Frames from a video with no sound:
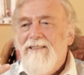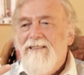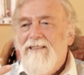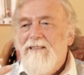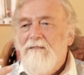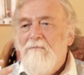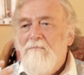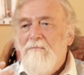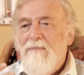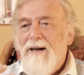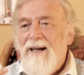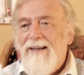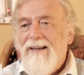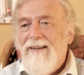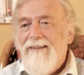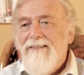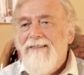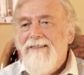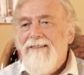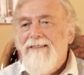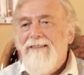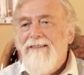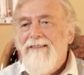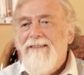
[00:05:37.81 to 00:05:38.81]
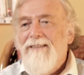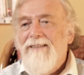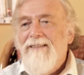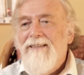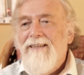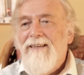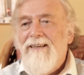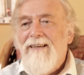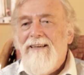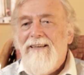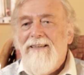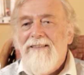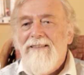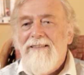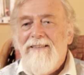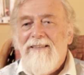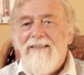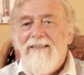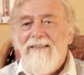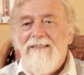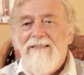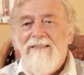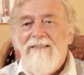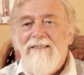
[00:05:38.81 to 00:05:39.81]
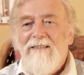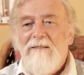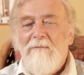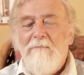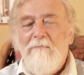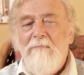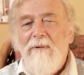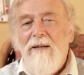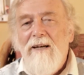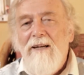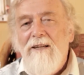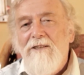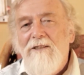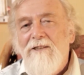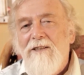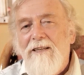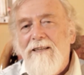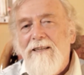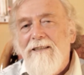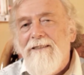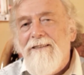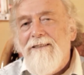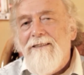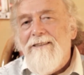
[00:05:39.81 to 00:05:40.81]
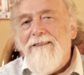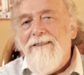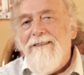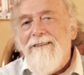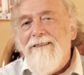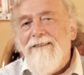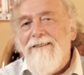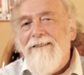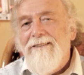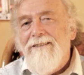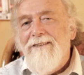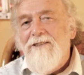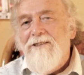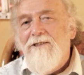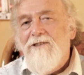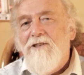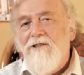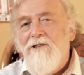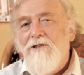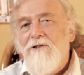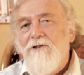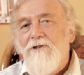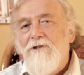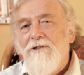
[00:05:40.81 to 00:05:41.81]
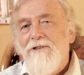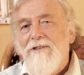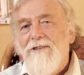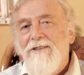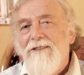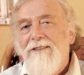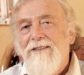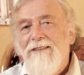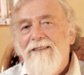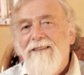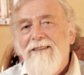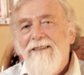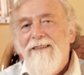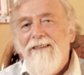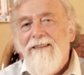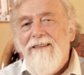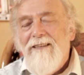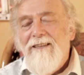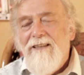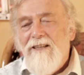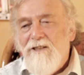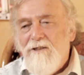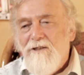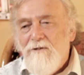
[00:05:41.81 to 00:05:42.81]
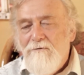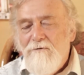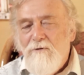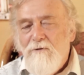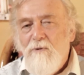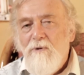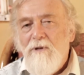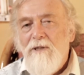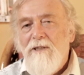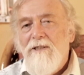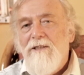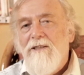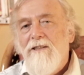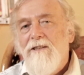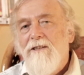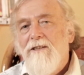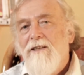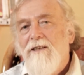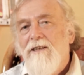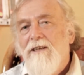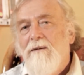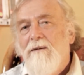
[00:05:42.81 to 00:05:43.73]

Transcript: demanding and debilitating decision is avoided